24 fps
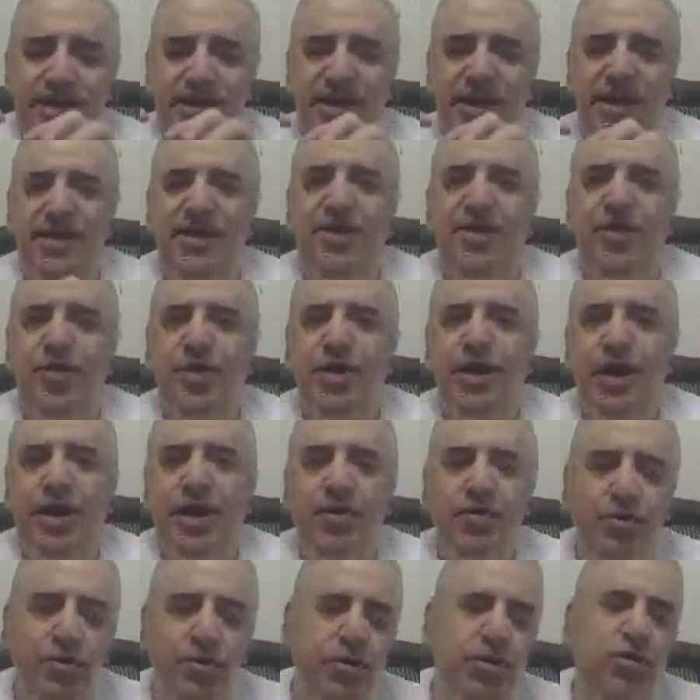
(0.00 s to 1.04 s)
that
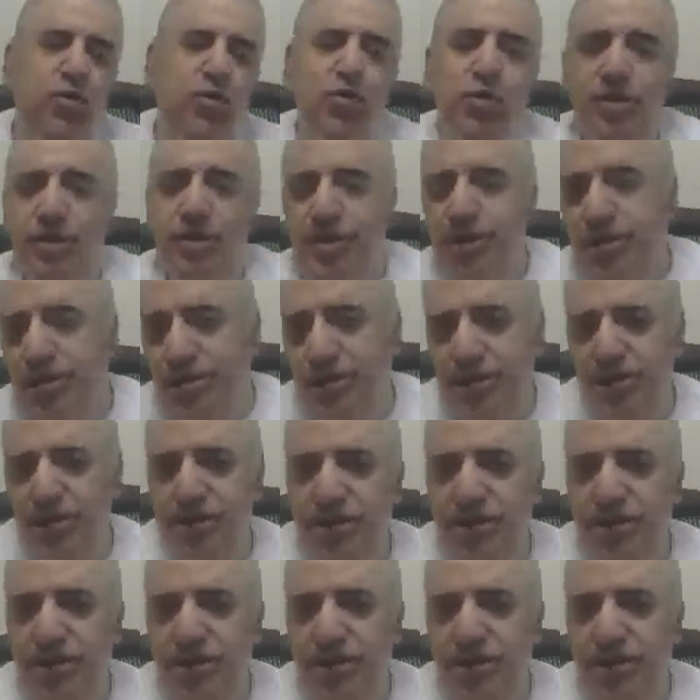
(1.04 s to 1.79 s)
directory with it.